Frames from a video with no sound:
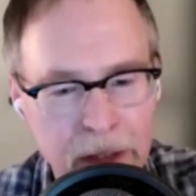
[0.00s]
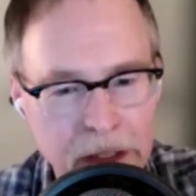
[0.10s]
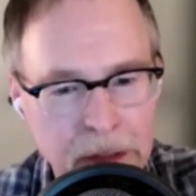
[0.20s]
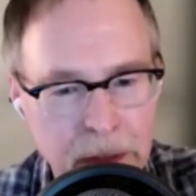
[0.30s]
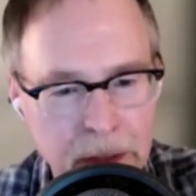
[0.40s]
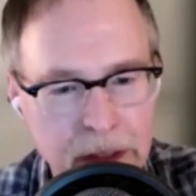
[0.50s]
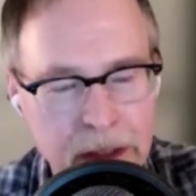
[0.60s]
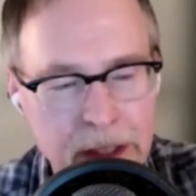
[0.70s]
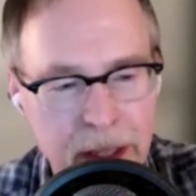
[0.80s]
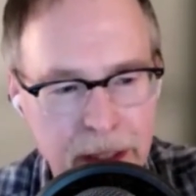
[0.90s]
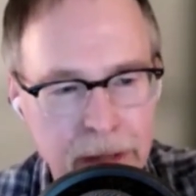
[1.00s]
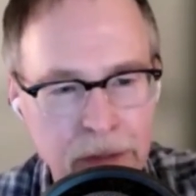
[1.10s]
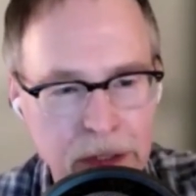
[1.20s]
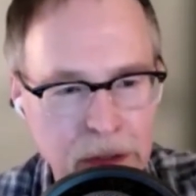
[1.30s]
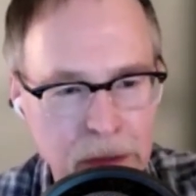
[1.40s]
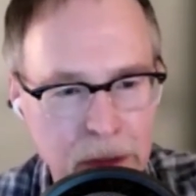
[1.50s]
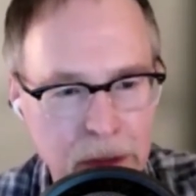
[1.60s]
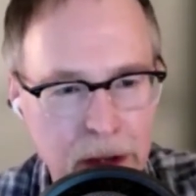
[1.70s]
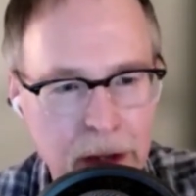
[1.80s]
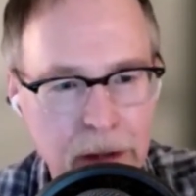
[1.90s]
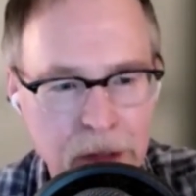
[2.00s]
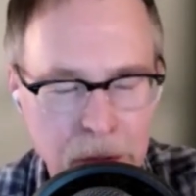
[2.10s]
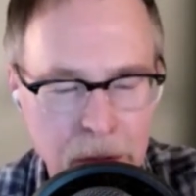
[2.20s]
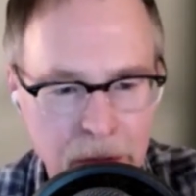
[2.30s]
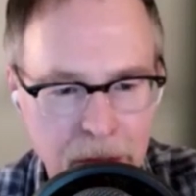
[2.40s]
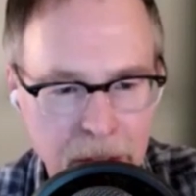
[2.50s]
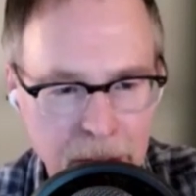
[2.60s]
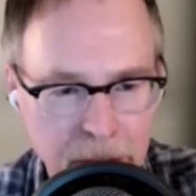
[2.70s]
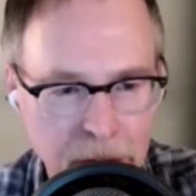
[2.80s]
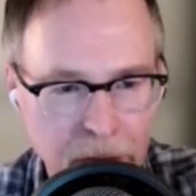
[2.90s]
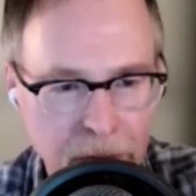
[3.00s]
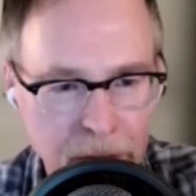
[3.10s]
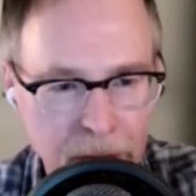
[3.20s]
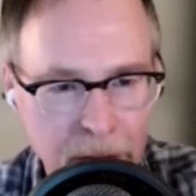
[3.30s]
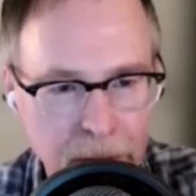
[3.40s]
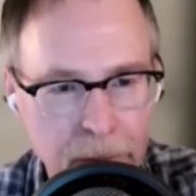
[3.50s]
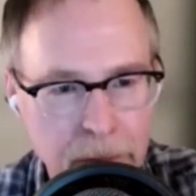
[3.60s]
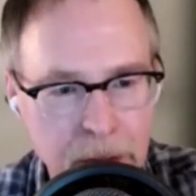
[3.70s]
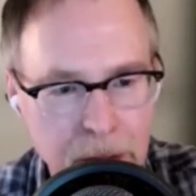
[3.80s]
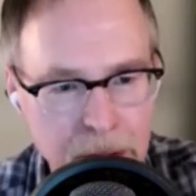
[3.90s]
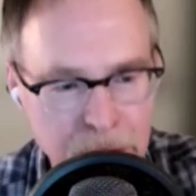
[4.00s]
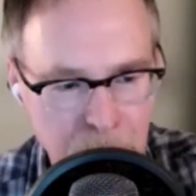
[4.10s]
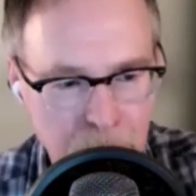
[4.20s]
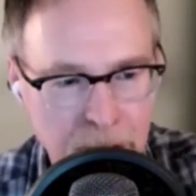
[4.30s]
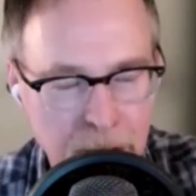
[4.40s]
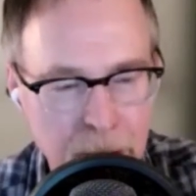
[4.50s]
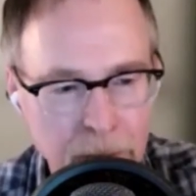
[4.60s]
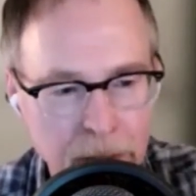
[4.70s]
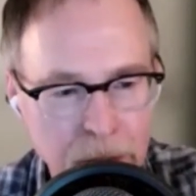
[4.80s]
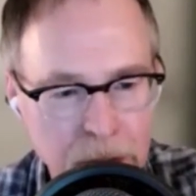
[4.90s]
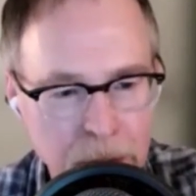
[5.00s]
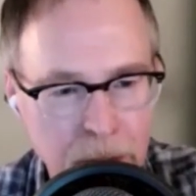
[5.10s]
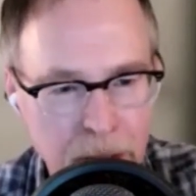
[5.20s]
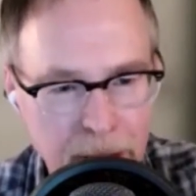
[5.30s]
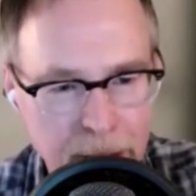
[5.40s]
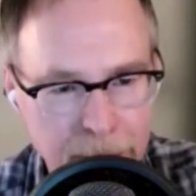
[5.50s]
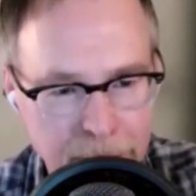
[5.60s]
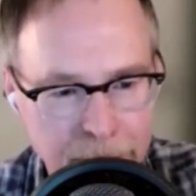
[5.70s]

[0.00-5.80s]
experience that comes into our lives through our thinking and our feeling. So we come in with a plan.